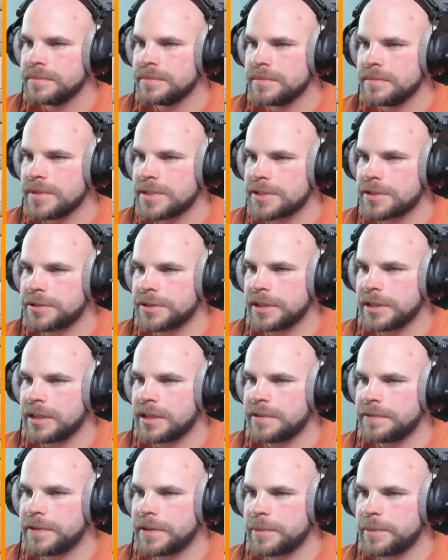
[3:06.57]
Starting
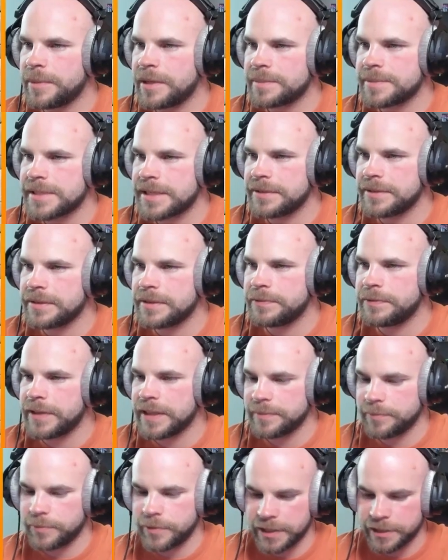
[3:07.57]
off on the bottom side with the
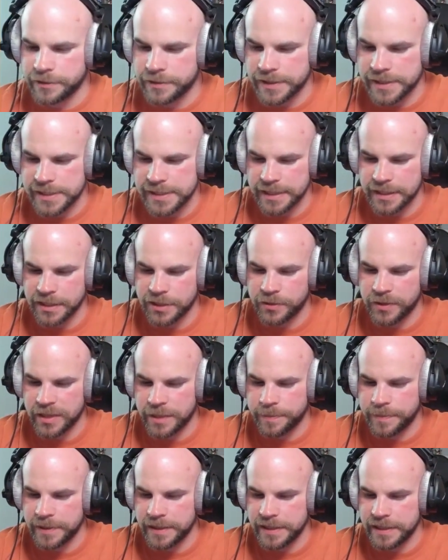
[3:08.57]
Flame Flinger. Let's take a quick
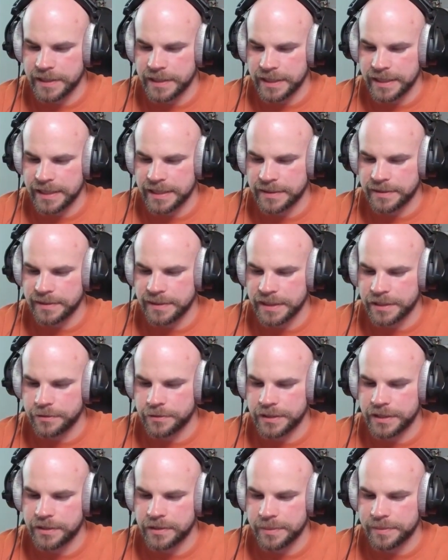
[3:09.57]
peek at the hero
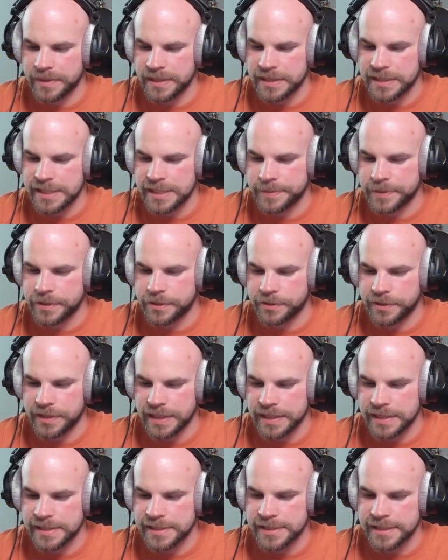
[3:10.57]
equipment. Typical
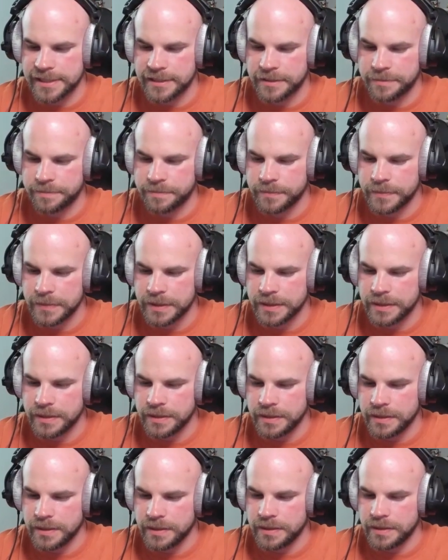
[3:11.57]
King setup.
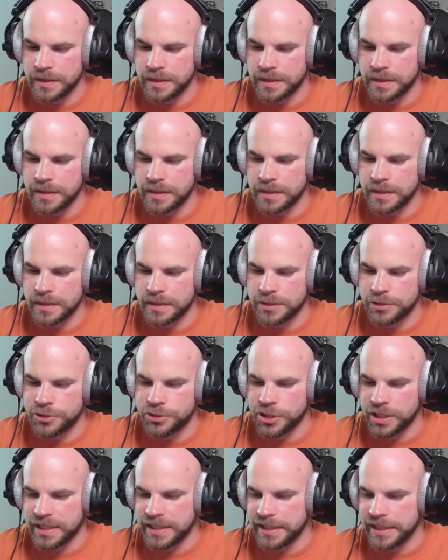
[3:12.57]

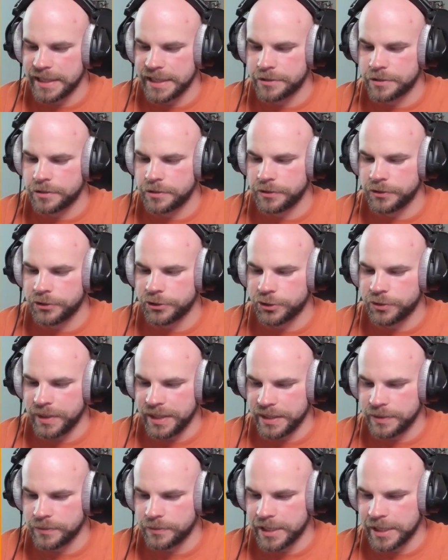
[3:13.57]
Giant Arrow on the
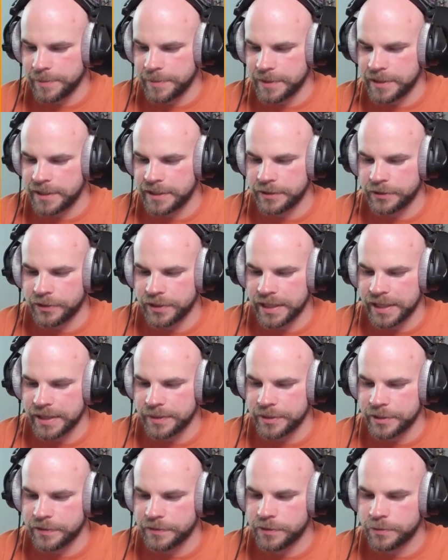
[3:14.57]
Queen. We'll keep an eye on that. We
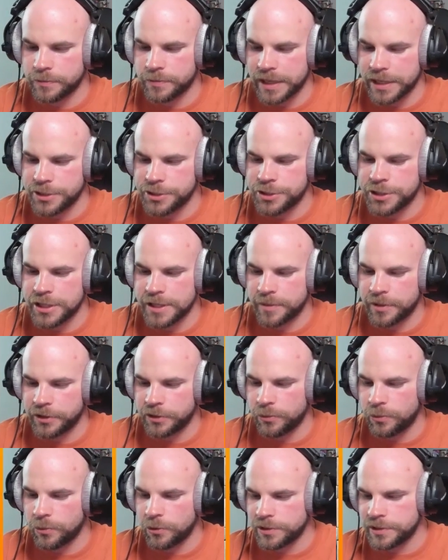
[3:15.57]
do have the Rage Gem on the
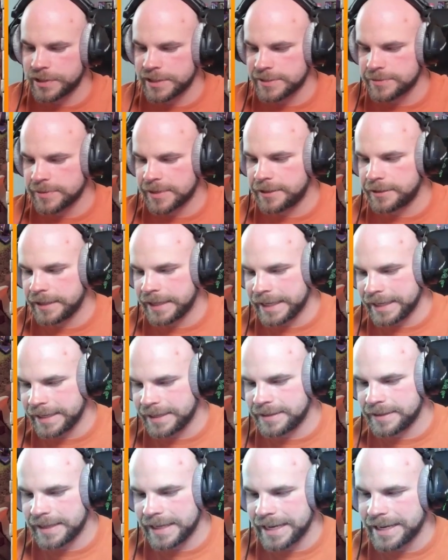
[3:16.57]
Warden as well, and
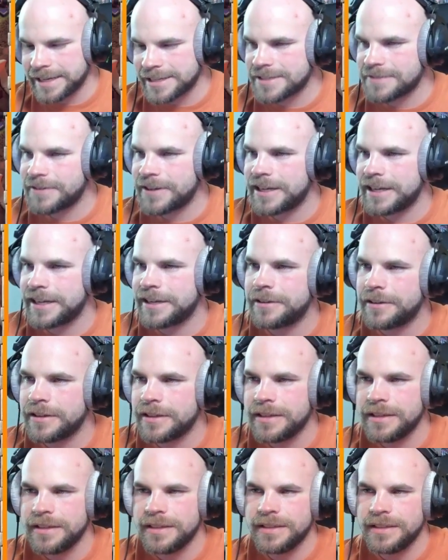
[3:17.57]
the Haste Vial
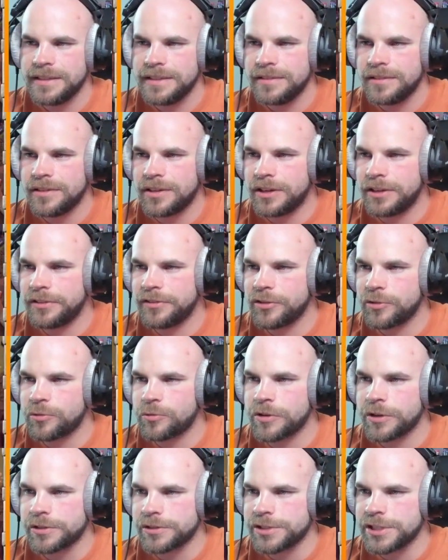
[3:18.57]
on the
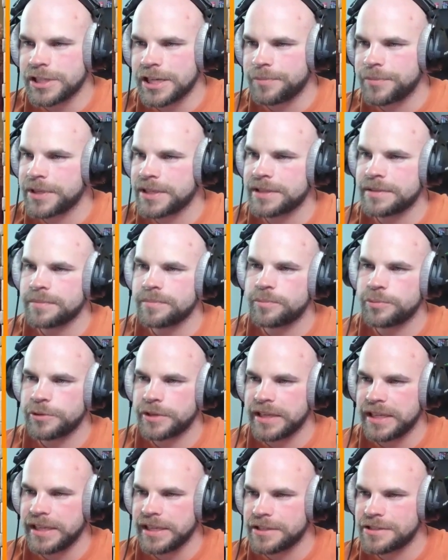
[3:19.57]
Royal Champion.
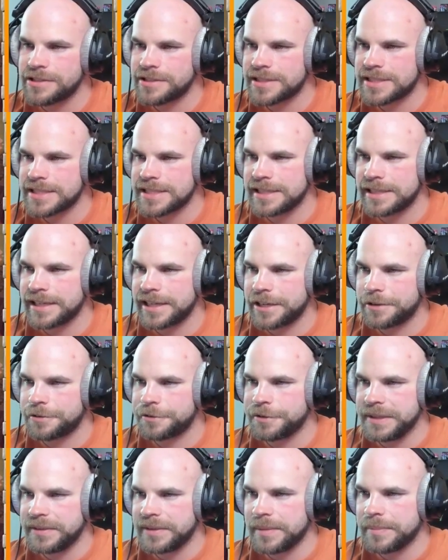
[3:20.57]
Pretty interesting hero
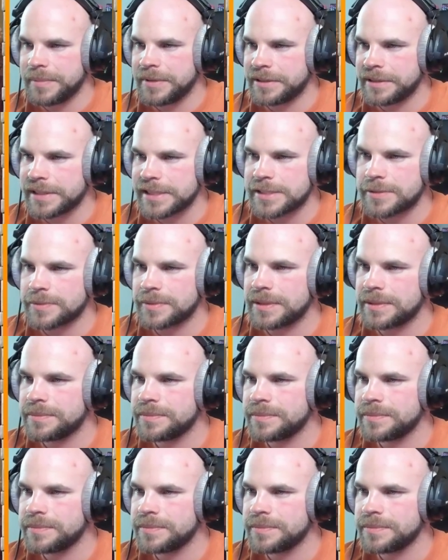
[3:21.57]
equipment on this one.